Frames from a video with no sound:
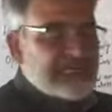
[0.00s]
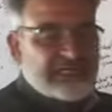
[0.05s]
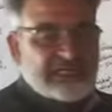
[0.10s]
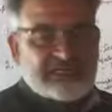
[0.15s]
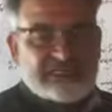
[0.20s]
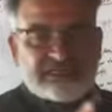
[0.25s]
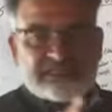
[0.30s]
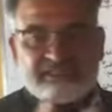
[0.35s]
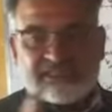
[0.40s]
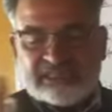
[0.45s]

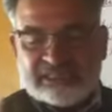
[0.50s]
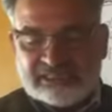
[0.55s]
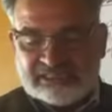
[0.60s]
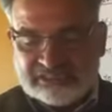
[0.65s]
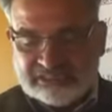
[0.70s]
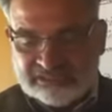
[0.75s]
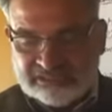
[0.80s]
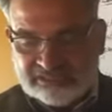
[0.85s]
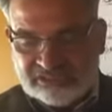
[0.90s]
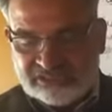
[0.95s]
and the
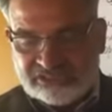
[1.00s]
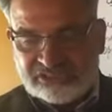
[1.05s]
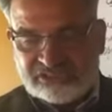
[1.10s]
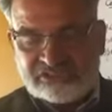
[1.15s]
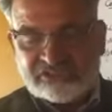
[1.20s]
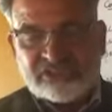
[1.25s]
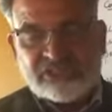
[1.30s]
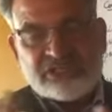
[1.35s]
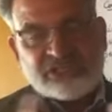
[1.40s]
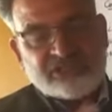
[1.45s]
Indian
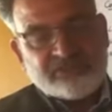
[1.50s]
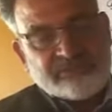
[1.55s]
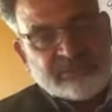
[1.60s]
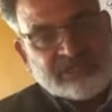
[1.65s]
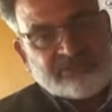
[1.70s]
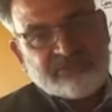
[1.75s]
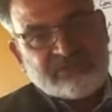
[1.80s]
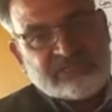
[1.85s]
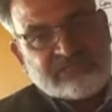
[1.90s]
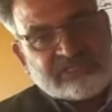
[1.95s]
relations
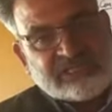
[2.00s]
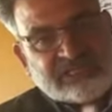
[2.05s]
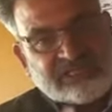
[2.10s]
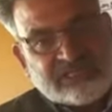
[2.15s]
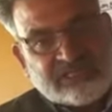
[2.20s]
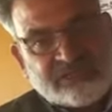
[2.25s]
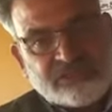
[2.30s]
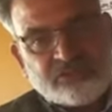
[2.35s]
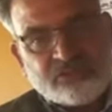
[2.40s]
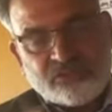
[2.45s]
remain once
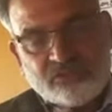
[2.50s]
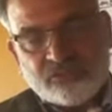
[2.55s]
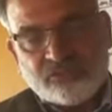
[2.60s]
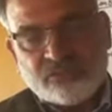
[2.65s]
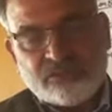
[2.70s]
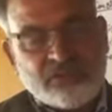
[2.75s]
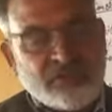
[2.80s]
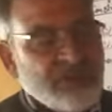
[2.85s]
again cool.